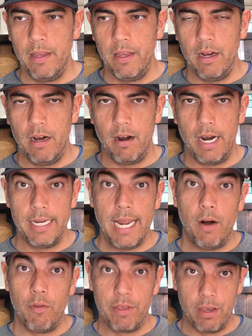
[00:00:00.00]
All right,
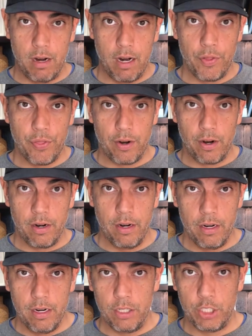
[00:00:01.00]
now the author,
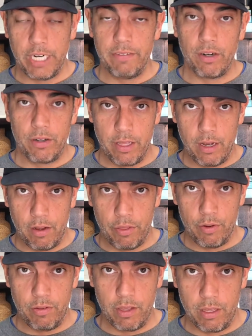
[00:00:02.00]
Shaver, the
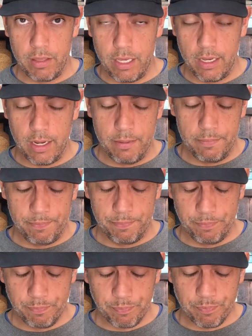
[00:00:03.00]
author of the
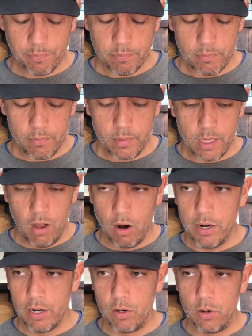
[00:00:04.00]

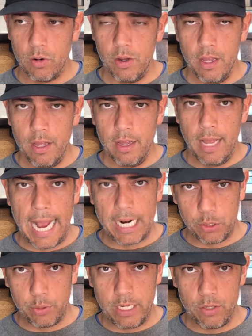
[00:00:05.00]
article,
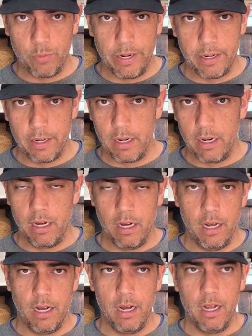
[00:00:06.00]
actually has written
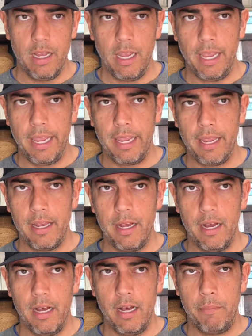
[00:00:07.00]

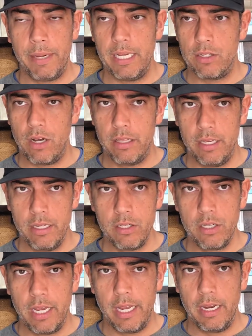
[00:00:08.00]
a piece on
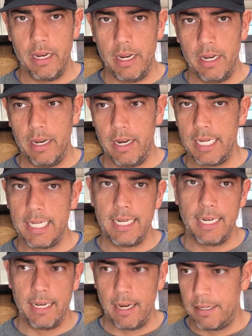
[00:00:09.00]
this in
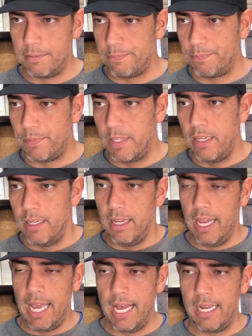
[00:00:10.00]
1999,
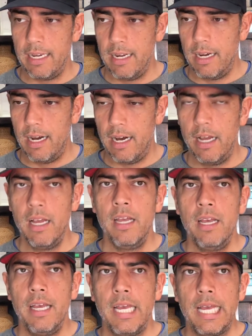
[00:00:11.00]
and
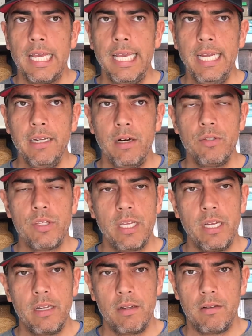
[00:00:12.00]
he notes
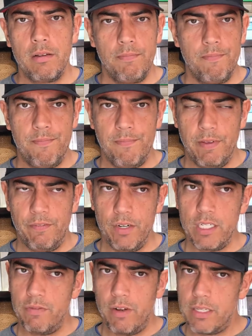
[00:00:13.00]
that,
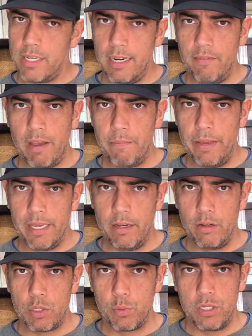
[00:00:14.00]
first of all, it's kind of
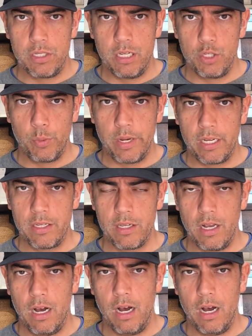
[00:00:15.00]
ambiguous what Sidgwick's